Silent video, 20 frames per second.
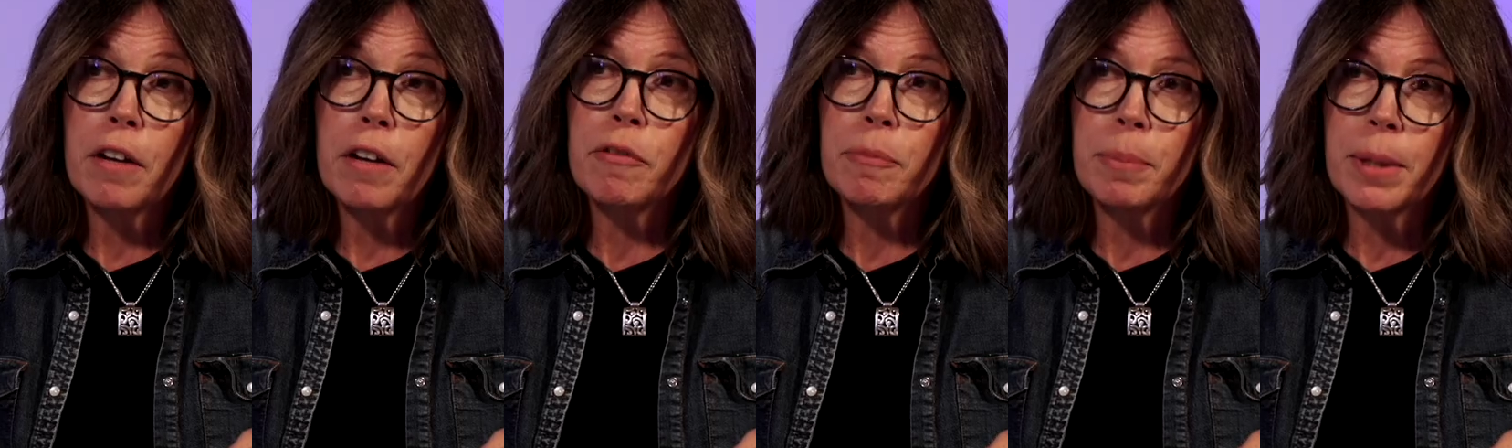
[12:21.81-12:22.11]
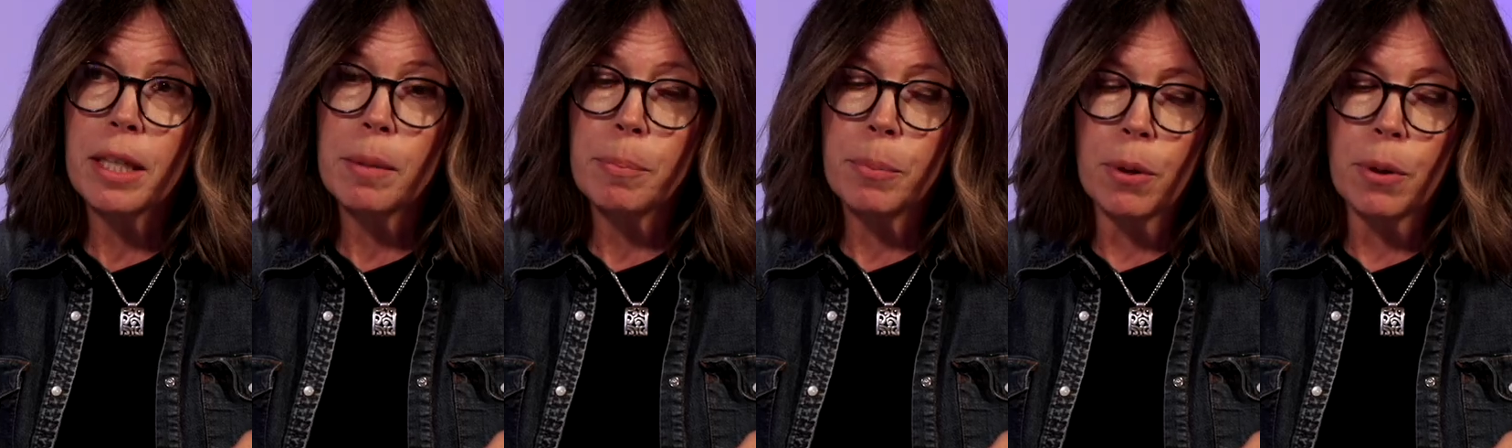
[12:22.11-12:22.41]
of
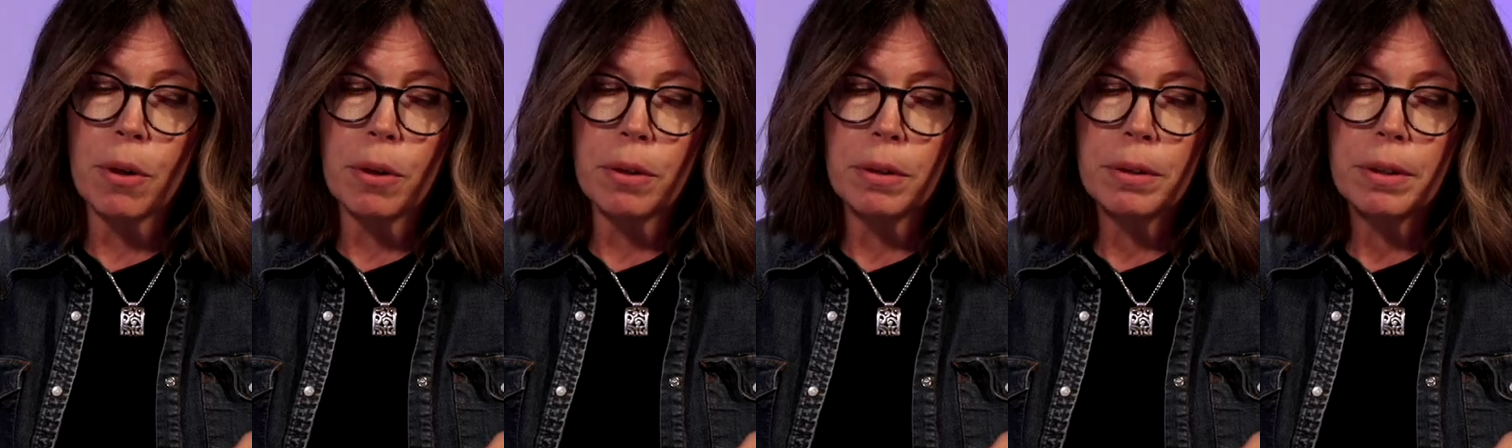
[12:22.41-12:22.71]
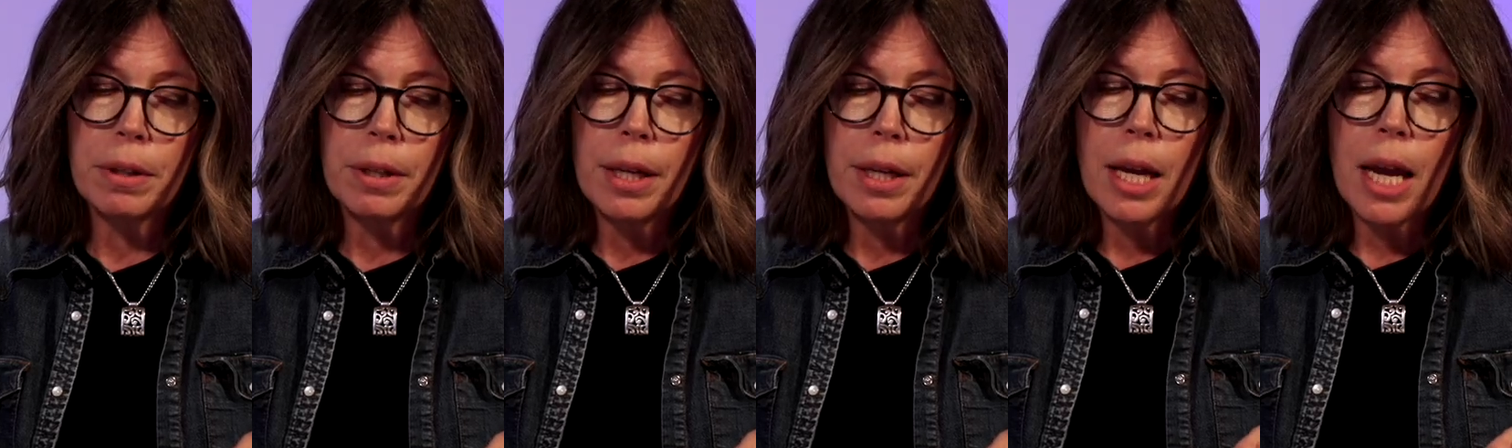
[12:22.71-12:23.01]
people.
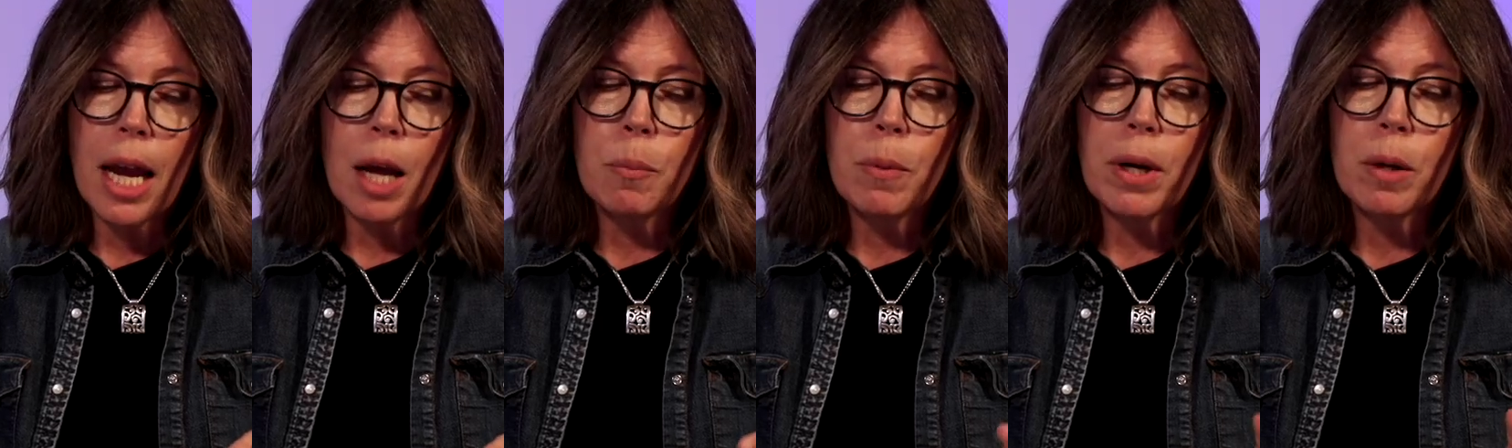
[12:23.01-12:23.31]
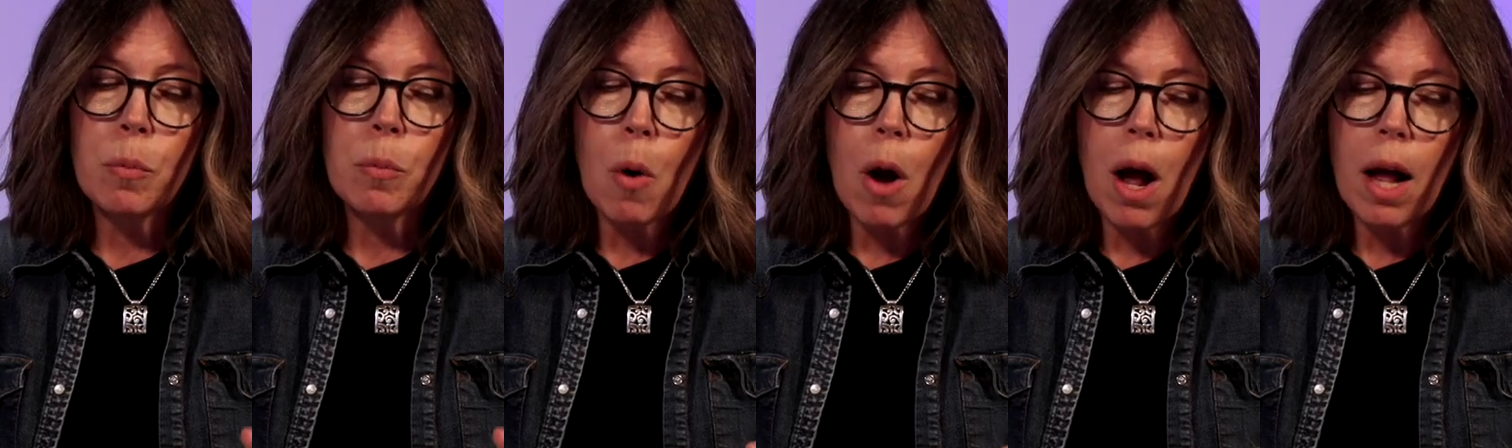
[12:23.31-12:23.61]
And
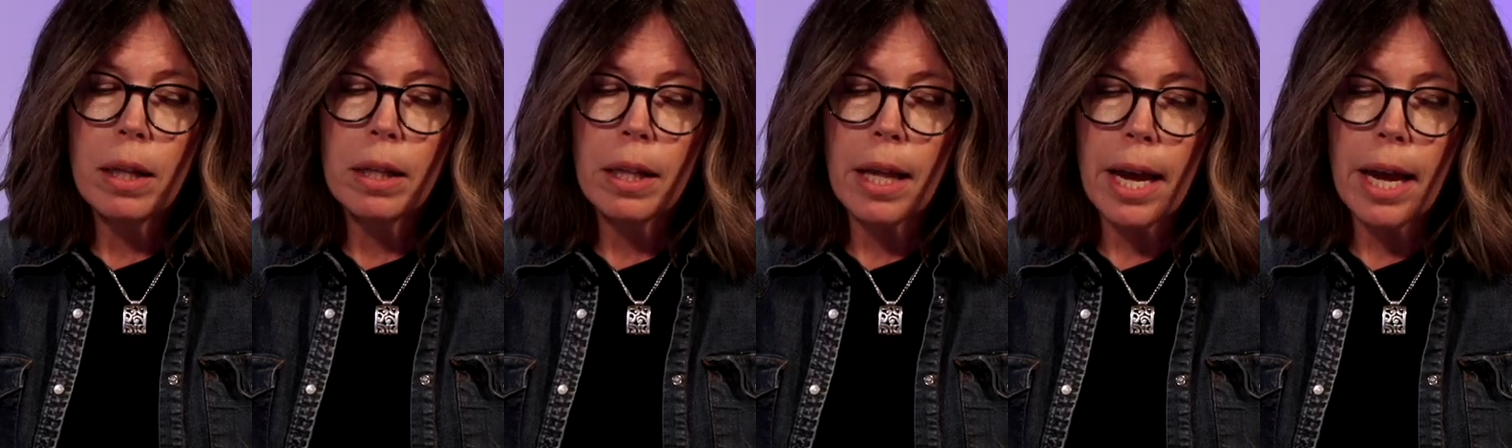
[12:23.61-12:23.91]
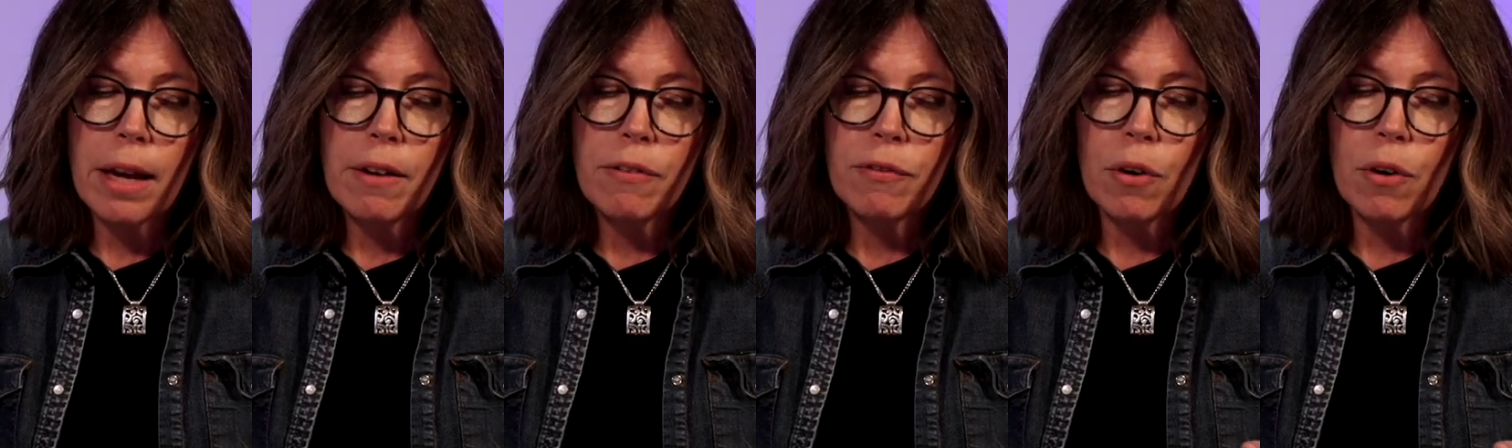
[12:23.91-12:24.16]
when wildlife